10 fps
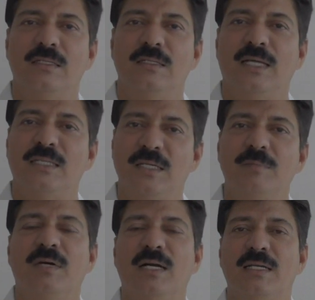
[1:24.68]
nothing
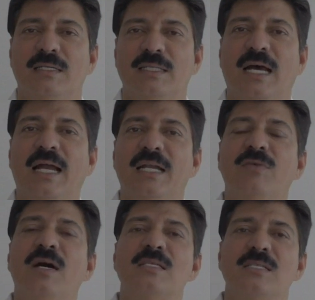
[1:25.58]
but the
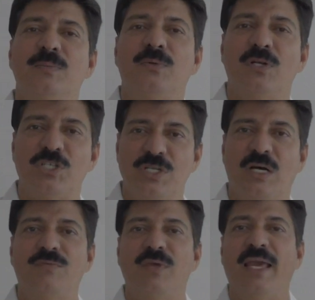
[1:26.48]
advanced portion
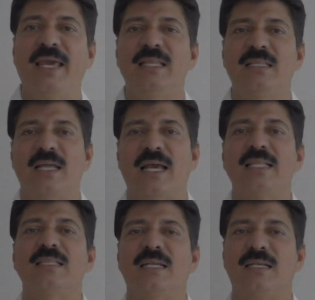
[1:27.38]
of 8th,
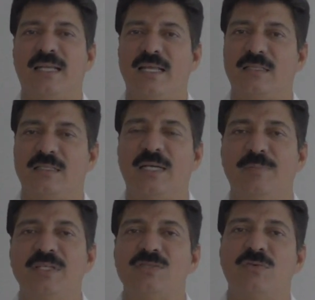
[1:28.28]
9th and 10th. That
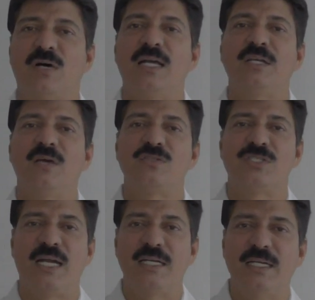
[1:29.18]
means what you have
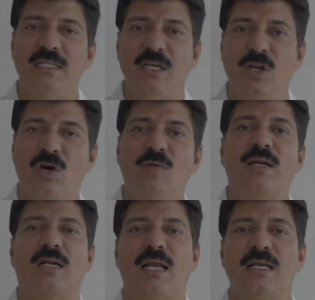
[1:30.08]
studied in the lower
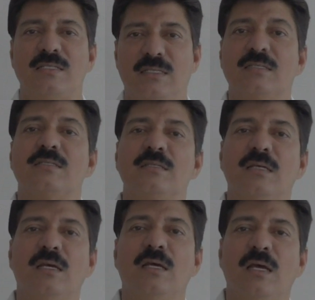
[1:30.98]
classes,
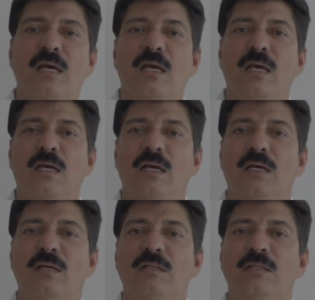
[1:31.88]

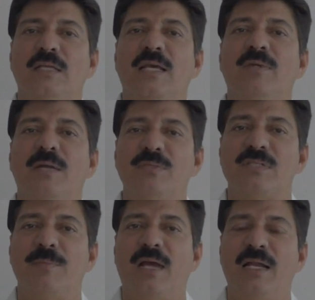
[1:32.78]
there might be
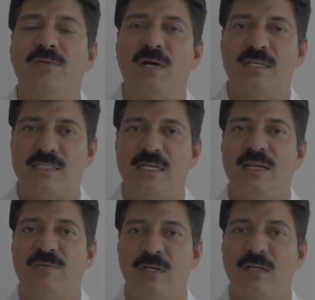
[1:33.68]
some advanced
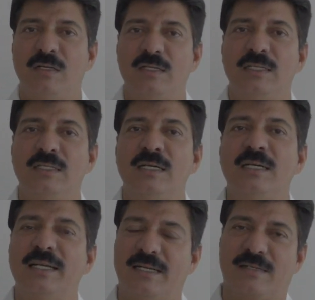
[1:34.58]
level in
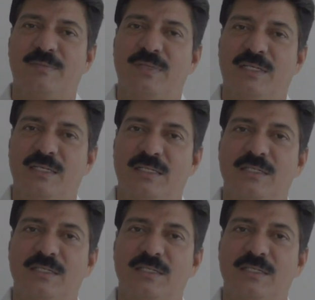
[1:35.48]
the intermediate.